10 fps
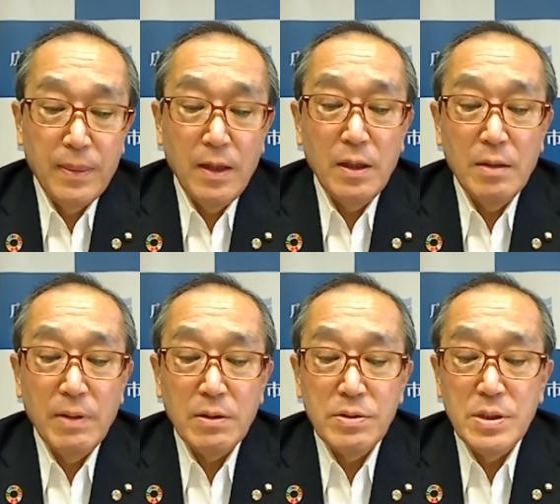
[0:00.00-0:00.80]
Within
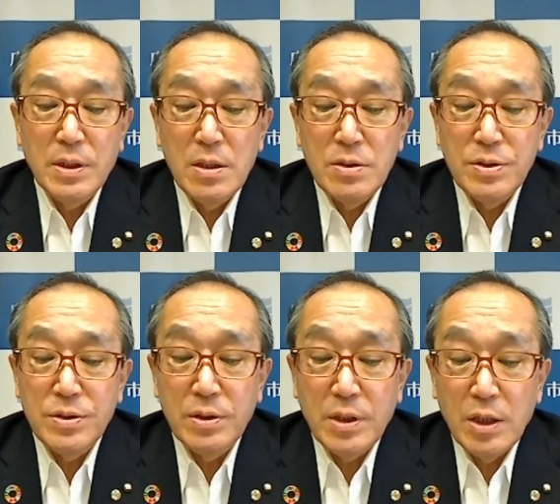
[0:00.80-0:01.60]
a
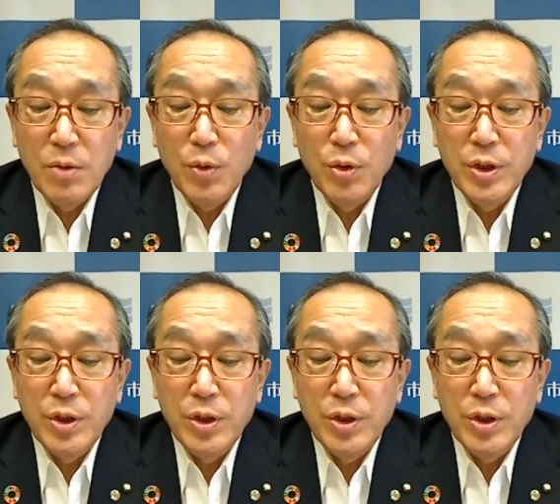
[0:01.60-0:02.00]
5-kilometer